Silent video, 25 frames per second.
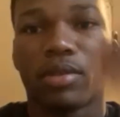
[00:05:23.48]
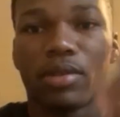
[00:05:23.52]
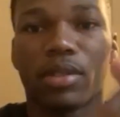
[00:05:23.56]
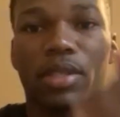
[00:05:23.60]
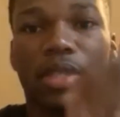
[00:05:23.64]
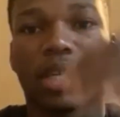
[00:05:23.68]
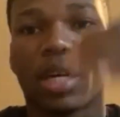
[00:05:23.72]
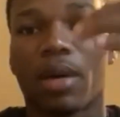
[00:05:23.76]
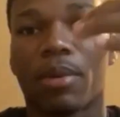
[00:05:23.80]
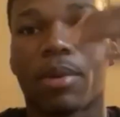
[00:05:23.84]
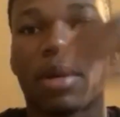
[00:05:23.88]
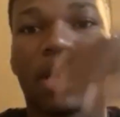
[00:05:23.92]

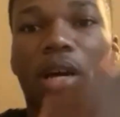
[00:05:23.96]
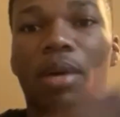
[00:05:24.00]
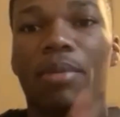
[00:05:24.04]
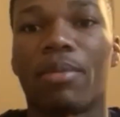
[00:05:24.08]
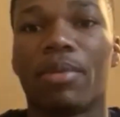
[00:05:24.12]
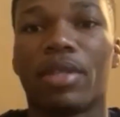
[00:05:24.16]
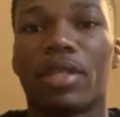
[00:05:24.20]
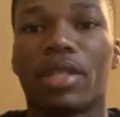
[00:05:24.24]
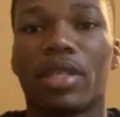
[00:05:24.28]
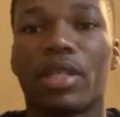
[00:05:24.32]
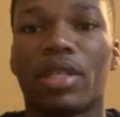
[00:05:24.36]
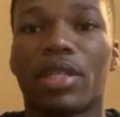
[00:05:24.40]
top
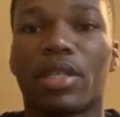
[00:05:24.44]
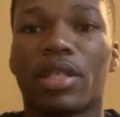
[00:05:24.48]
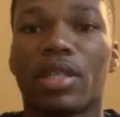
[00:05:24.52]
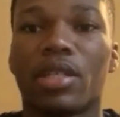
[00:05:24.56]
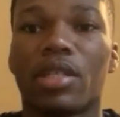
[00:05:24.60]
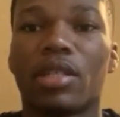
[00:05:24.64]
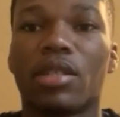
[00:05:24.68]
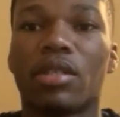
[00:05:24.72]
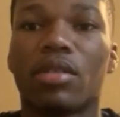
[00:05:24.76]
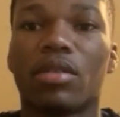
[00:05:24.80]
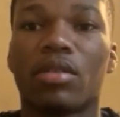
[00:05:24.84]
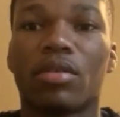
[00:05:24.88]

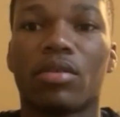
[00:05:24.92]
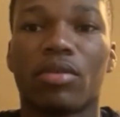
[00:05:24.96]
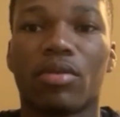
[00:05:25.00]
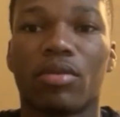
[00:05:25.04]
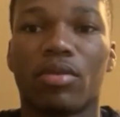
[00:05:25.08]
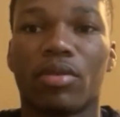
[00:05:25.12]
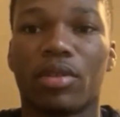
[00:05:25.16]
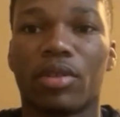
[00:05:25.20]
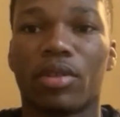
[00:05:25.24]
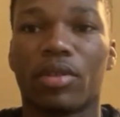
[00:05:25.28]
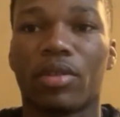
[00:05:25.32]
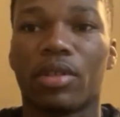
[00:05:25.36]
competition
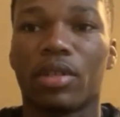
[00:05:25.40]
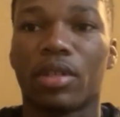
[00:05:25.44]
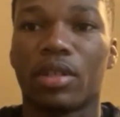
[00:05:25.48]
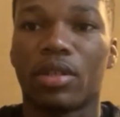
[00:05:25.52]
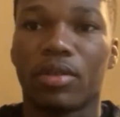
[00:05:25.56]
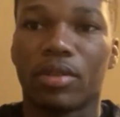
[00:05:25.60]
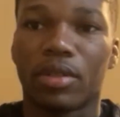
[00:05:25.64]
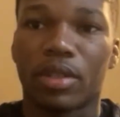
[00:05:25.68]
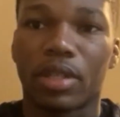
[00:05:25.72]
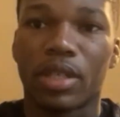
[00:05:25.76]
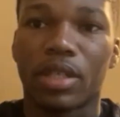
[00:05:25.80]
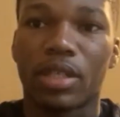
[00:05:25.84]
or, or
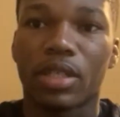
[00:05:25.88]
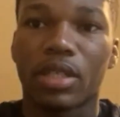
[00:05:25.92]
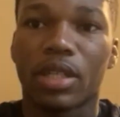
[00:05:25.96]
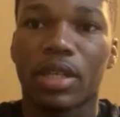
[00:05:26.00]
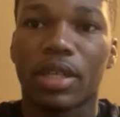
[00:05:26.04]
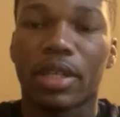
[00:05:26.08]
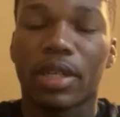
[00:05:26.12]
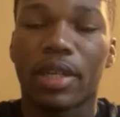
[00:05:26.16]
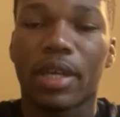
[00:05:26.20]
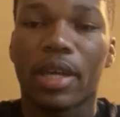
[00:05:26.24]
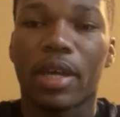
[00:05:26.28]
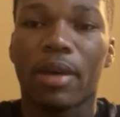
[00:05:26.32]
things
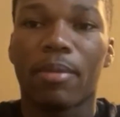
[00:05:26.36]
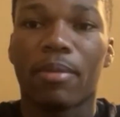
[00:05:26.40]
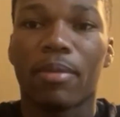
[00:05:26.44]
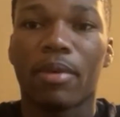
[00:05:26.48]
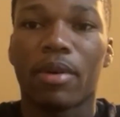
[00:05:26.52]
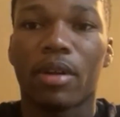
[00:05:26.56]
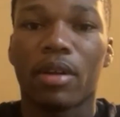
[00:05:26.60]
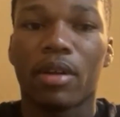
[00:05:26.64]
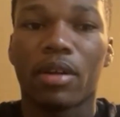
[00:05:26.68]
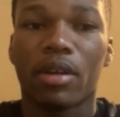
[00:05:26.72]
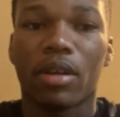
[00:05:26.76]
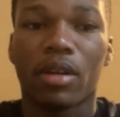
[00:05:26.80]
like that,
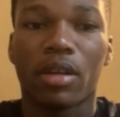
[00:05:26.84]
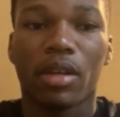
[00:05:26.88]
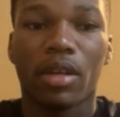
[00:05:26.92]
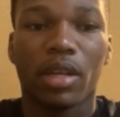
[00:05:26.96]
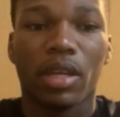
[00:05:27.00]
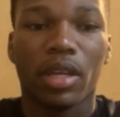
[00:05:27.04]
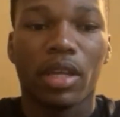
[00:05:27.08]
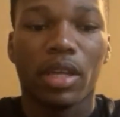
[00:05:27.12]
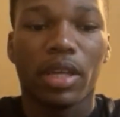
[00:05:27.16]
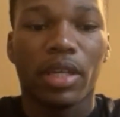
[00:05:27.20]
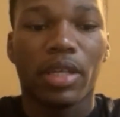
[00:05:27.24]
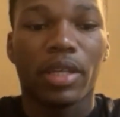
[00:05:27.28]
but uh,
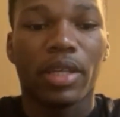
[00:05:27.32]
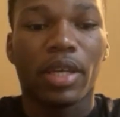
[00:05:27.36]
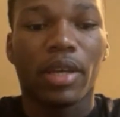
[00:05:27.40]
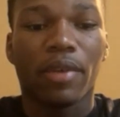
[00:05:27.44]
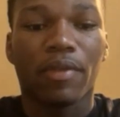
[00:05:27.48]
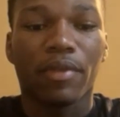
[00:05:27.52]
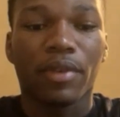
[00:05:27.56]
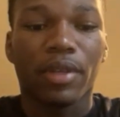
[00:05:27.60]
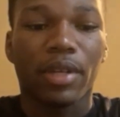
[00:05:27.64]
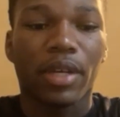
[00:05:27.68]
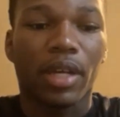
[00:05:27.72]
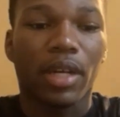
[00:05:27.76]
he
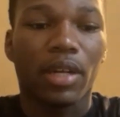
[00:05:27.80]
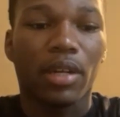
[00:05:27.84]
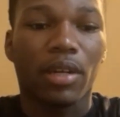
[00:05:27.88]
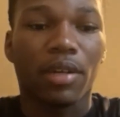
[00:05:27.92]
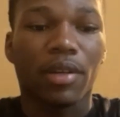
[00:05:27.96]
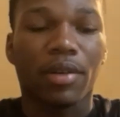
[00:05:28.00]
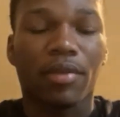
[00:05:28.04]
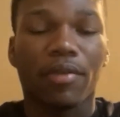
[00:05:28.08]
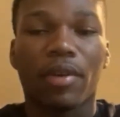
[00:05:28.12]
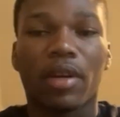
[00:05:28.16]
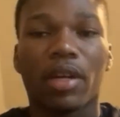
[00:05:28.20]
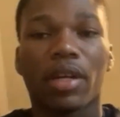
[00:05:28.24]
definitely got a
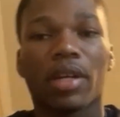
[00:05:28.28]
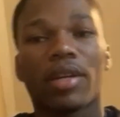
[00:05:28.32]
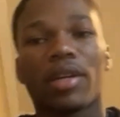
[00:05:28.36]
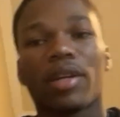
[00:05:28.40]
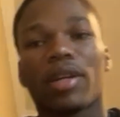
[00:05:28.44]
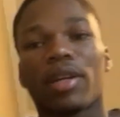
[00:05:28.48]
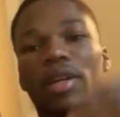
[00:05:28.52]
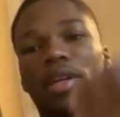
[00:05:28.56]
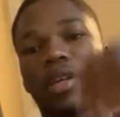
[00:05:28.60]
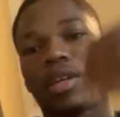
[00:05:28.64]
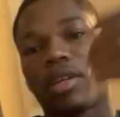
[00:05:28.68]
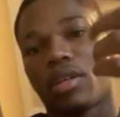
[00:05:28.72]
good record,
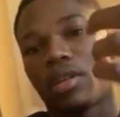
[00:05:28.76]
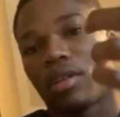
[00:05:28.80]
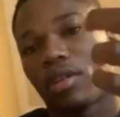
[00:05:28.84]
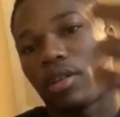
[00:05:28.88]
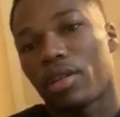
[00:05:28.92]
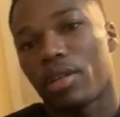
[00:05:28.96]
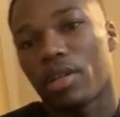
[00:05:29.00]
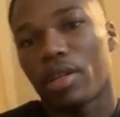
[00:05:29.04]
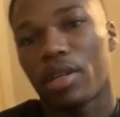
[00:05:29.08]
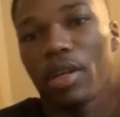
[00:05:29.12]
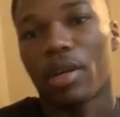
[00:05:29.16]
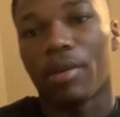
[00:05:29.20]
and
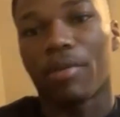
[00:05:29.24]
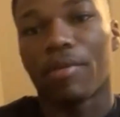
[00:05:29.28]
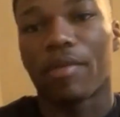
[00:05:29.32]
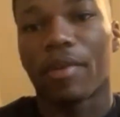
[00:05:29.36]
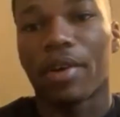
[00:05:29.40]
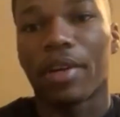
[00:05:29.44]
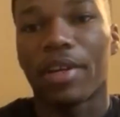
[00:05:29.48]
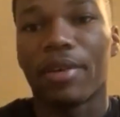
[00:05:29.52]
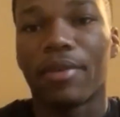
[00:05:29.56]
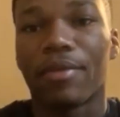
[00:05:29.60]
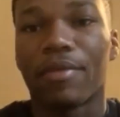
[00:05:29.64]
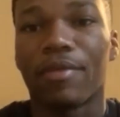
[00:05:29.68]
I'm
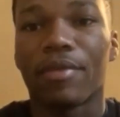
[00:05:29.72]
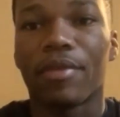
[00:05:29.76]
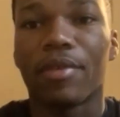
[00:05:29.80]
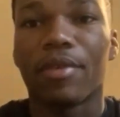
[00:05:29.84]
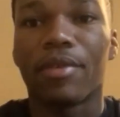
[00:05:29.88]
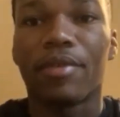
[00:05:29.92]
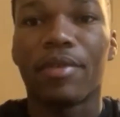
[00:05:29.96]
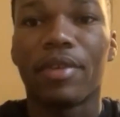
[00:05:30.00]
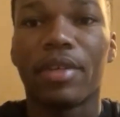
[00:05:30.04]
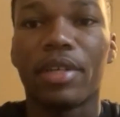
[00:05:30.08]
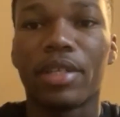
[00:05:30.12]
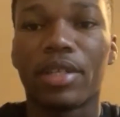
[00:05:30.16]
fighting him for a
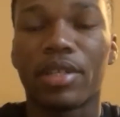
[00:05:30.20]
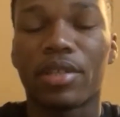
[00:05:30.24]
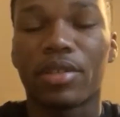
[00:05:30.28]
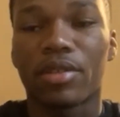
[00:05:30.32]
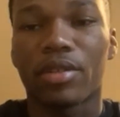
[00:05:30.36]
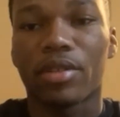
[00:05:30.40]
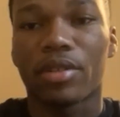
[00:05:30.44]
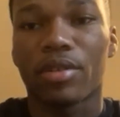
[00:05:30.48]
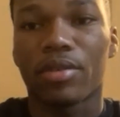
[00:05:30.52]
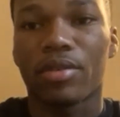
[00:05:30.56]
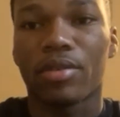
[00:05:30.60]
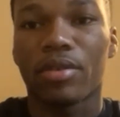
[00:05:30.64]
reason.
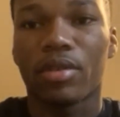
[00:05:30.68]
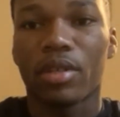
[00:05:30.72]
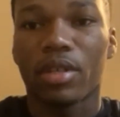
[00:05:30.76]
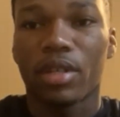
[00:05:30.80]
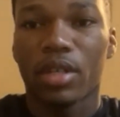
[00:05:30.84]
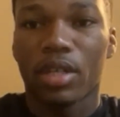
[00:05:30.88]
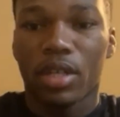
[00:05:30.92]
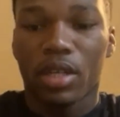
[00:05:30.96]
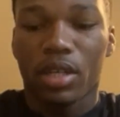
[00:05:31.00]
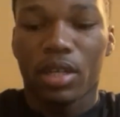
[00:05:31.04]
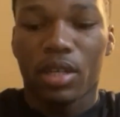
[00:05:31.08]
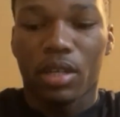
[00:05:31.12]
So
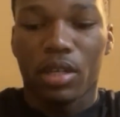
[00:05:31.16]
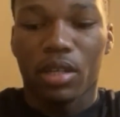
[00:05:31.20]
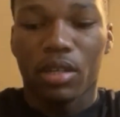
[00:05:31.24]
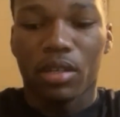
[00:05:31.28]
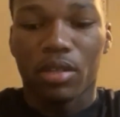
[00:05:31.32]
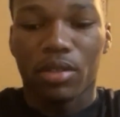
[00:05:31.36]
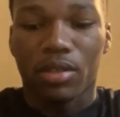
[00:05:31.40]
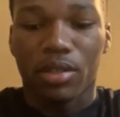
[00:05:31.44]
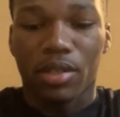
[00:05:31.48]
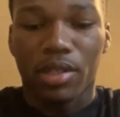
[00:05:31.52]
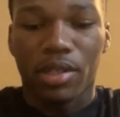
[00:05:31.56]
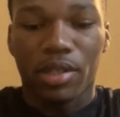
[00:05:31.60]
it
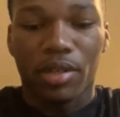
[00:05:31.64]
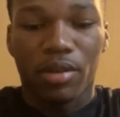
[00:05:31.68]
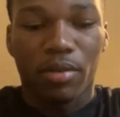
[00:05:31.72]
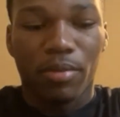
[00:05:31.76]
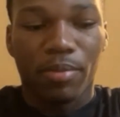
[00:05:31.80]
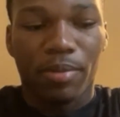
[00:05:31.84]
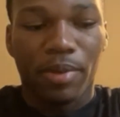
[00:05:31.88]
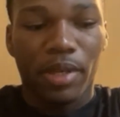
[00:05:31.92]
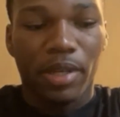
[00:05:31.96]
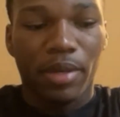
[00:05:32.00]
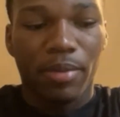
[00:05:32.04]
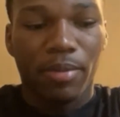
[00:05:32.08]
looks good on
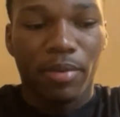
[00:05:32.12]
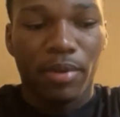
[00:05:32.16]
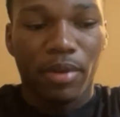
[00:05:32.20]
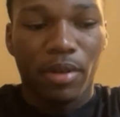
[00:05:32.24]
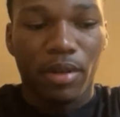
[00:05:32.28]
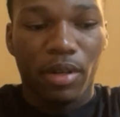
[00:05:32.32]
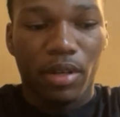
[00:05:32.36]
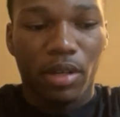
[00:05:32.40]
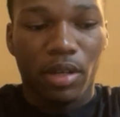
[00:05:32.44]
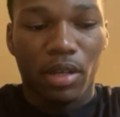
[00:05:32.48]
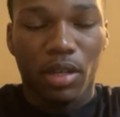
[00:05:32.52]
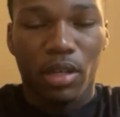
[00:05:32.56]
paper,
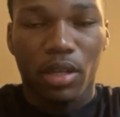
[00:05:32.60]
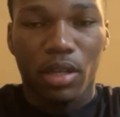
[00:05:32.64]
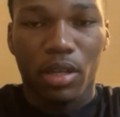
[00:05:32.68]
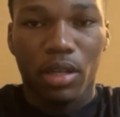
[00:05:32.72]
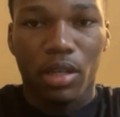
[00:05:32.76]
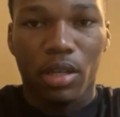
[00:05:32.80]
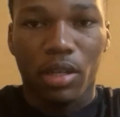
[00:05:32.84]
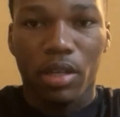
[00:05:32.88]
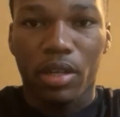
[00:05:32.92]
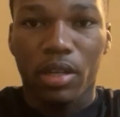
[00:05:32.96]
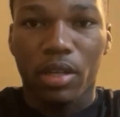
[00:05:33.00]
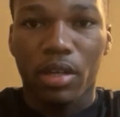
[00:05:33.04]

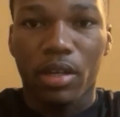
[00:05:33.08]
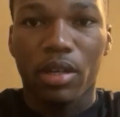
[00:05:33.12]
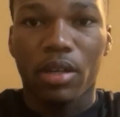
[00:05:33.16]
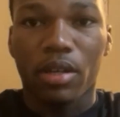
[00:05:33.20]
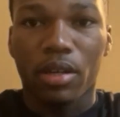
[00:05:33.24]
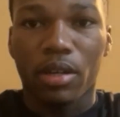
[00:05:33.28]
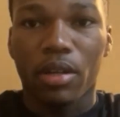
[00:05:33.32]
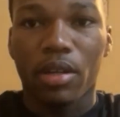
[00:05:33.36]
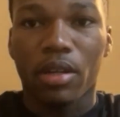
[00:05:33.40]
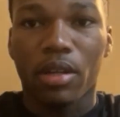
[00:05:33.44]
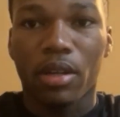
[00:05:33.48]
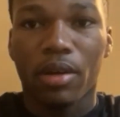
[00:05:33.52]
and uh,
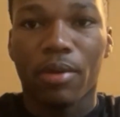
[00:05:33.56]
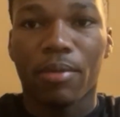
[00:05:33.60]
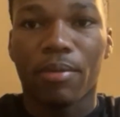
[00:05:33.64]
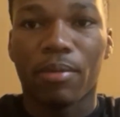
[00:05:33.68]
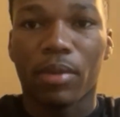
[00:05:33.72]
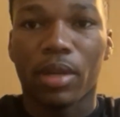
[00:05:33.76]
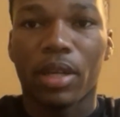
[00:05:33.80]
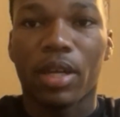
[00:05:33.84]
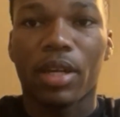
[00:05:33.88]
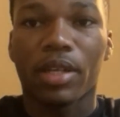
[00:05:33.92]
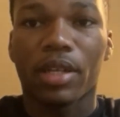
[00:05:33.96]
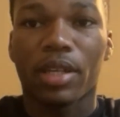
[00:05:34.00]
I'm
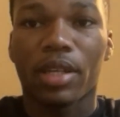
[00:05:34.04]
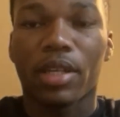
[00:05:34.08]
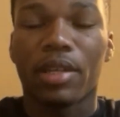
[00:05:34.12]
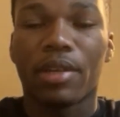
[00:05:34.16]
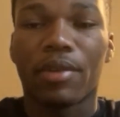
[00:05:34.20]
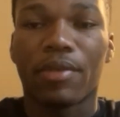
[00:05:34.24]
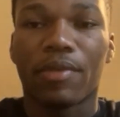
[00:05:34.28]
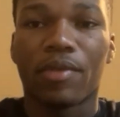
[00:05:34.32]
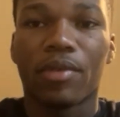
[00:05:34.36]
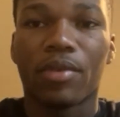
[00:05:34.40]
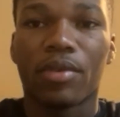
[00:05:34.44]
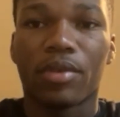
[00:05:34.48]
locked in
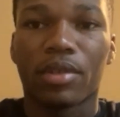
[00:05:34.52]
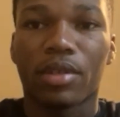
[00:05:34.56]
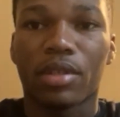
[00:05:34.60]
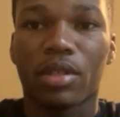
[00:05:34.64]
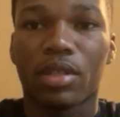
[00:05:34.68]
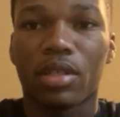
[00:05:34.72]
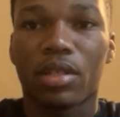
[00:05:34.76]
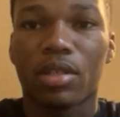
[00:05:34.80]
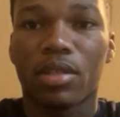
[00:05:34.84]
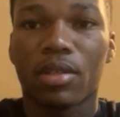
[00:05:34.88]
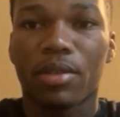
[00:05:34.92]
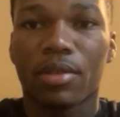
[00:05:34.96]
and focused.